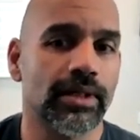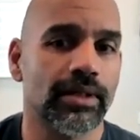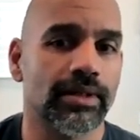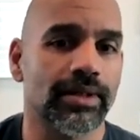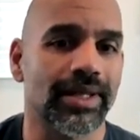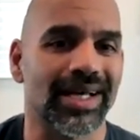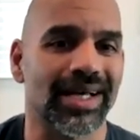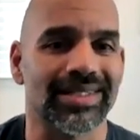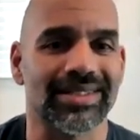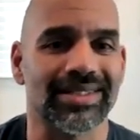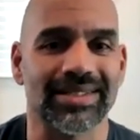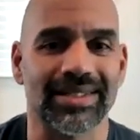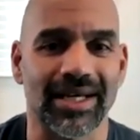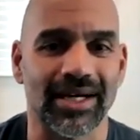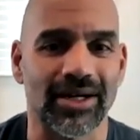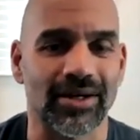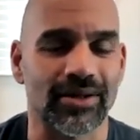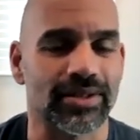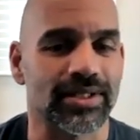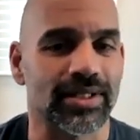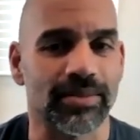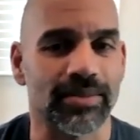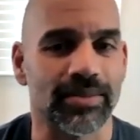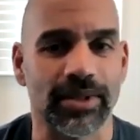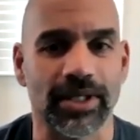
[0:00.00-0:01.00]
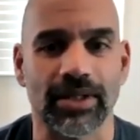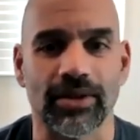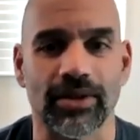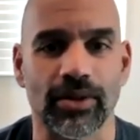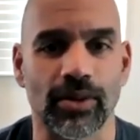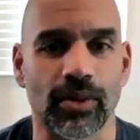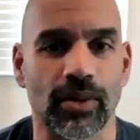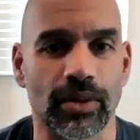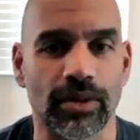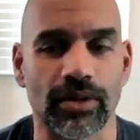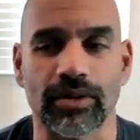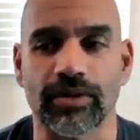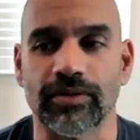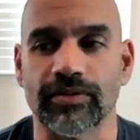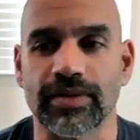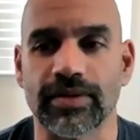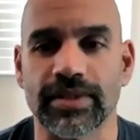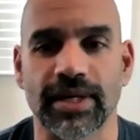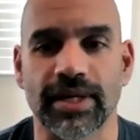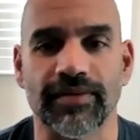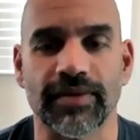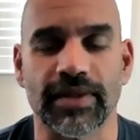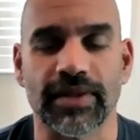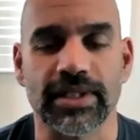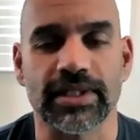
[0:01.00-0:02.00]
That's now something on the order of
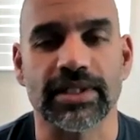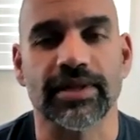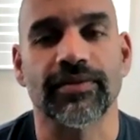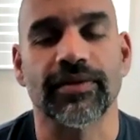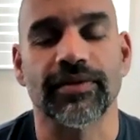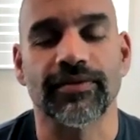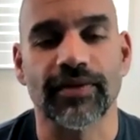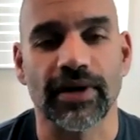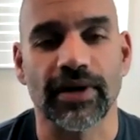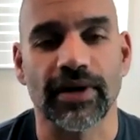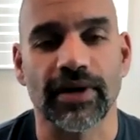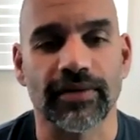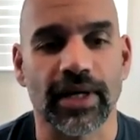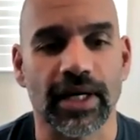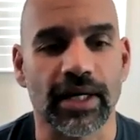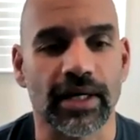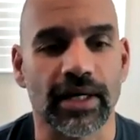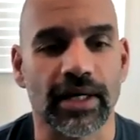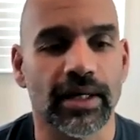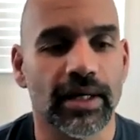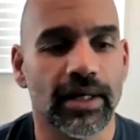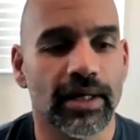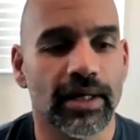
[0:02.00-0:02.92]
70, 75K.